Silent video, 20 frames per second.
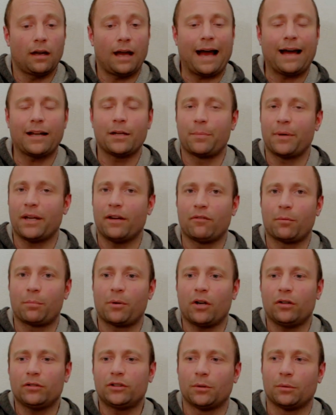add a bit of
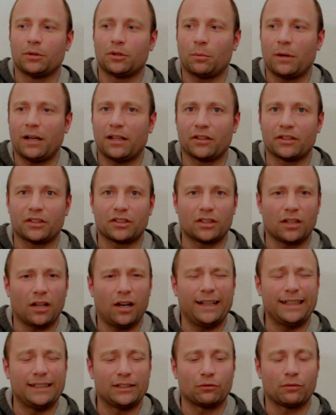vibrato as well. The
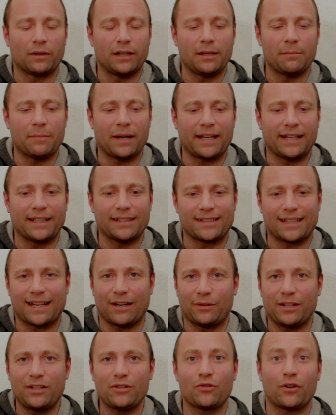slides really make it
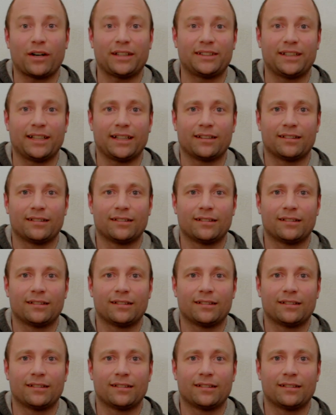sound interesting.